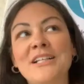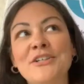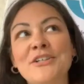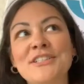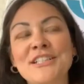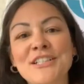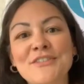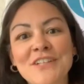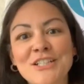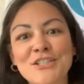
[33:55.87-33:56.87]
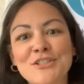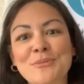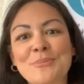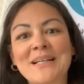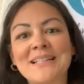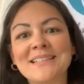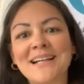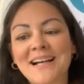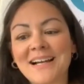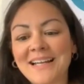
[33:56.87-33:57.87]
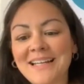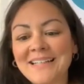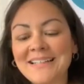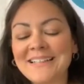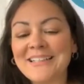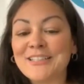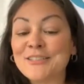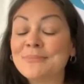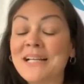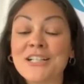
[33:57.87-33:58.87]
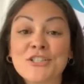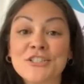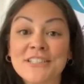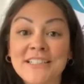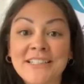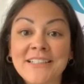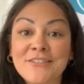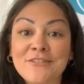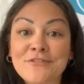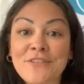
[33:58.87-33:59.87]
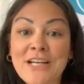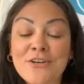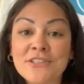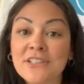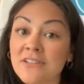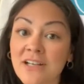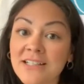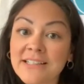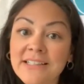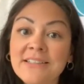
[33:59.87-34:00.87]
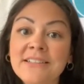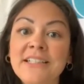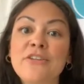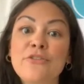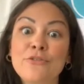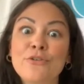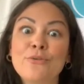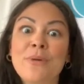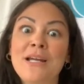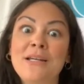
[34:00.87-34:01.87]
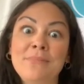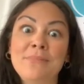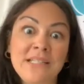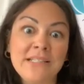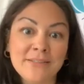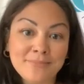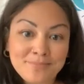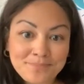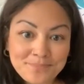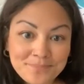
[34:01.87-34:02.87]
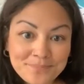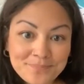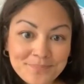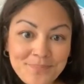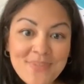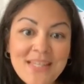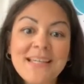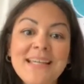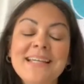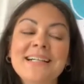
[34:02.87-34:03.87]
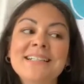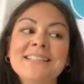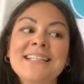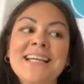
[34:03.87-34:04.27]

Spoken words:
know it's unconventional, but I actually found a lot of healing through my medium. And